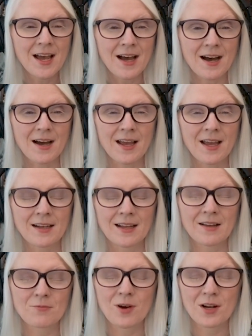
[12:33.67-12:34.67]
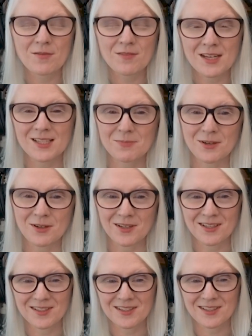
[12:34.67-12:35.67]
And one of the
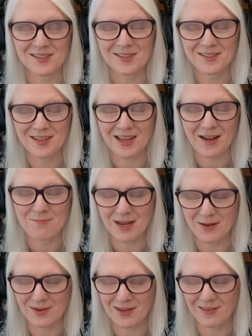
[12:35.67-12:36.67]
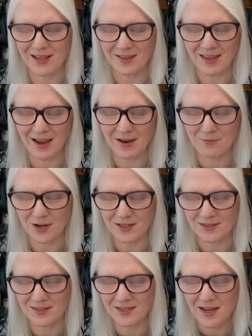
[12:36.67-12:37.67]
experiences that made me think that
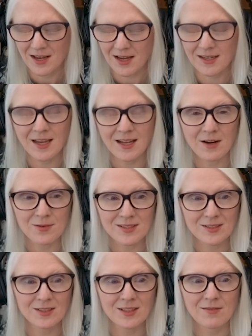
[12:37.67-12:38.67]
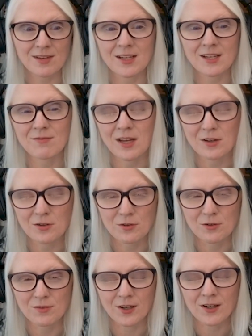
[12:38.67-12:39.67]
was, again, I was still living in
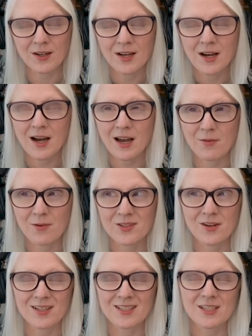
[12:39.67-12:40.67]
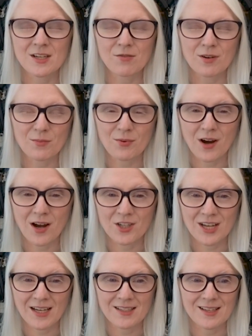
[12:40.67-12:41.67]
Vancouver. I was on a different
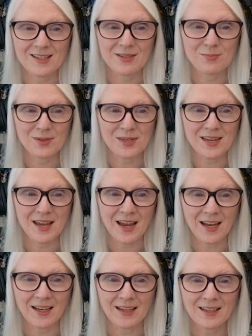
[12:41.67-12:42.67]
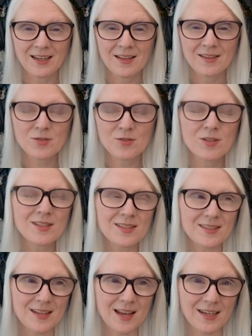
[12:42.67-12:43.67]
project as a PA. This was the
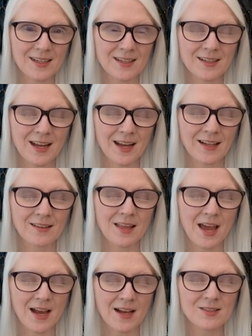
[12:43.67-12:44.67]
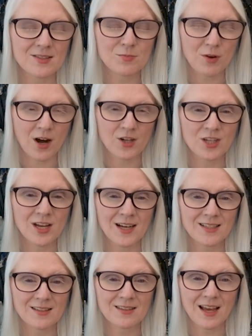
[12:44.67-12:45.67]
second and last
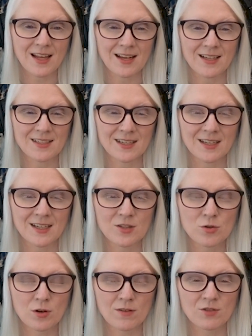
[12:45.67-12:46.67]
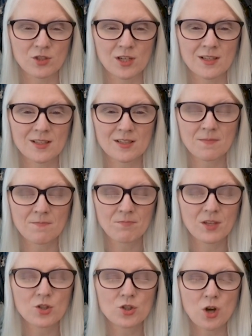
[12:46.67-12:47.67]
project that I did, sort of just
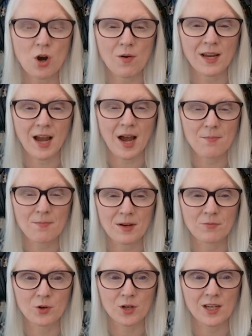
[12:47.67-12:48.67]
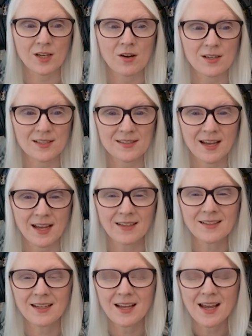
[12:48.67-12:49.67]
showing up and working on a set.